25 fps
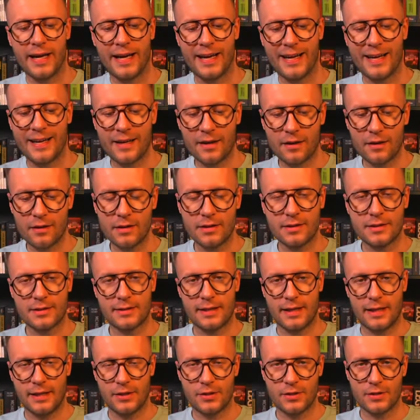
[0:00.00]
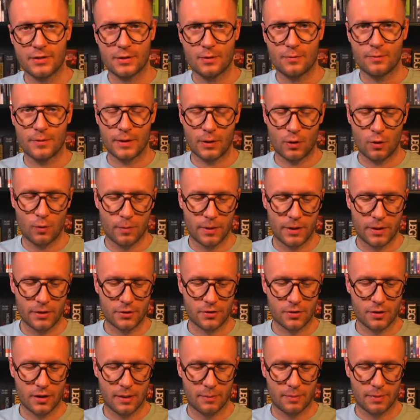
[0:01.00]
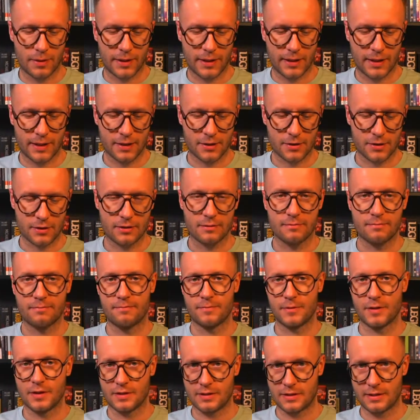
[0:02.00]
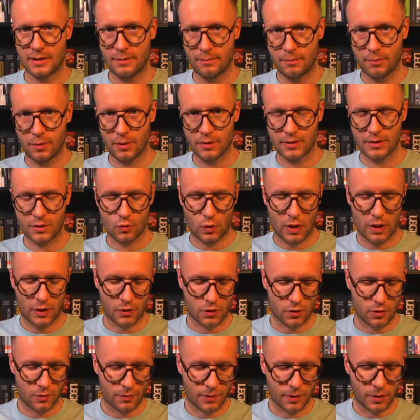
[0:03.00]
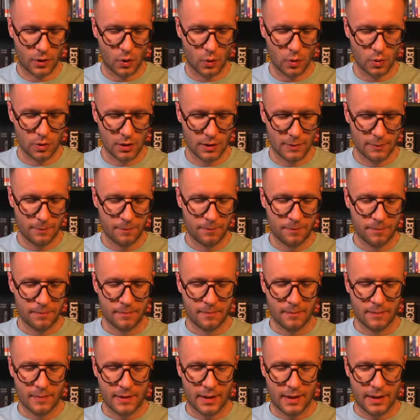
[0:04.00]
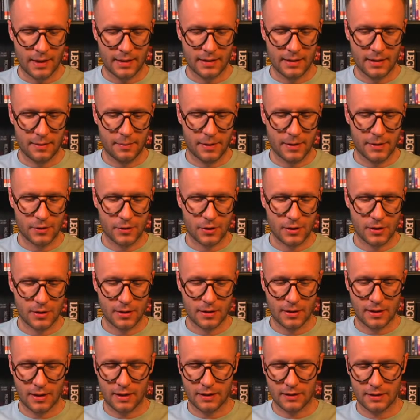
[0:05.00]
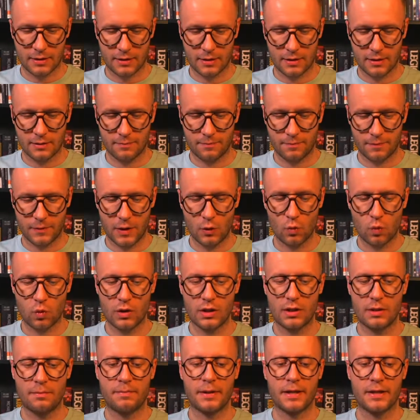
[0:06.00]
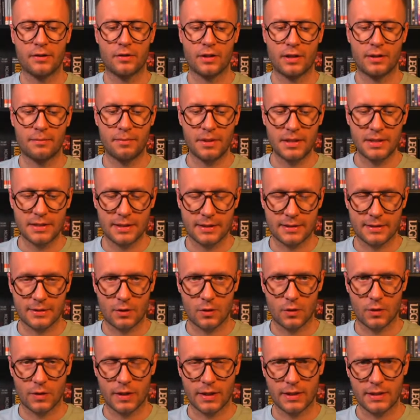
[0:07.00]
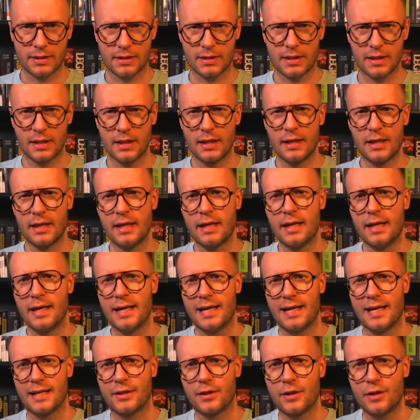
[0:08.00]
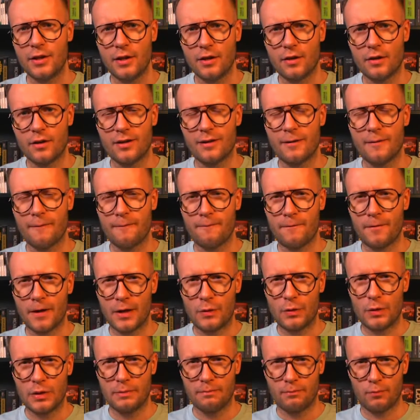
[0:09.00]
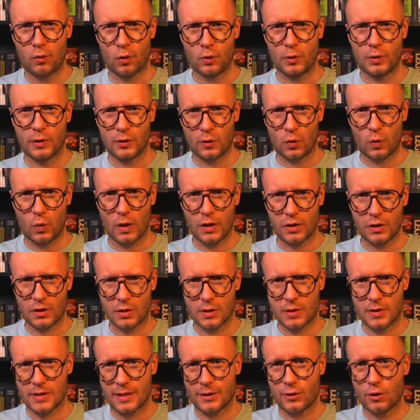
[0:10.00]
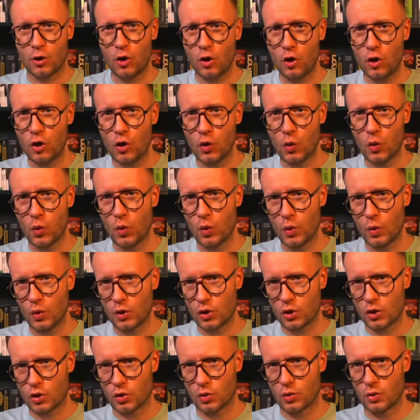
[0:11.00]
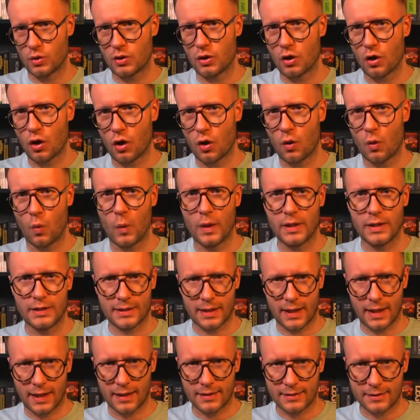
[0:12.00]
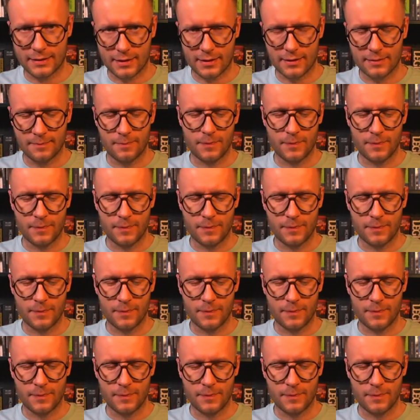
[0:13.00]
early stages of a commercial application, the simple structure of code? And he mentioned that it would depend on a business context. And here, very important questions that you should always answer.